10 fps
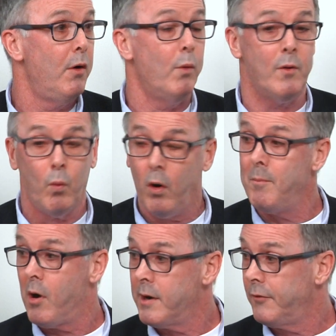When
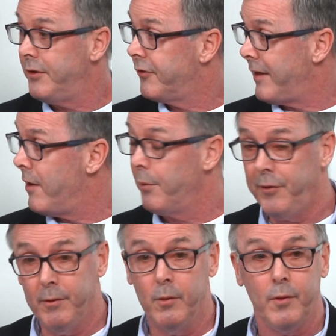Walmart sits down with
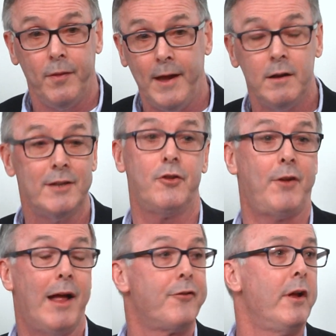you, they're not just
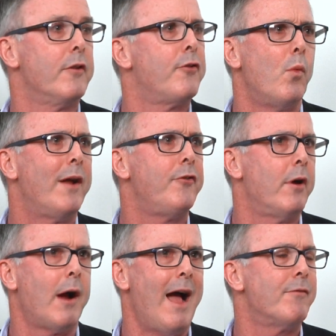asking, so what's
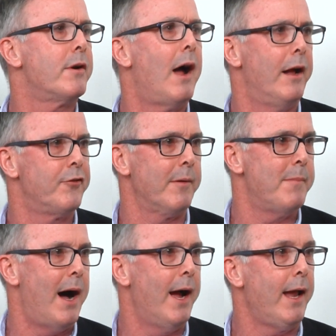your advertising
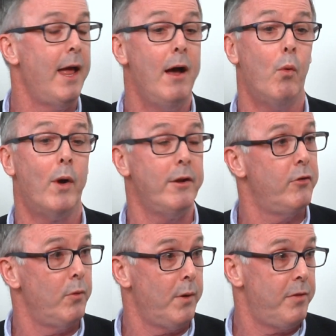buy? What are you
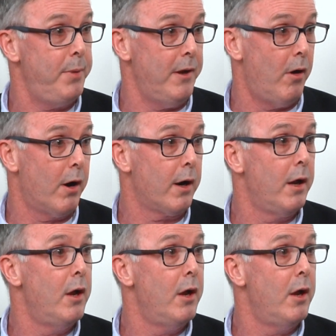doing with PR?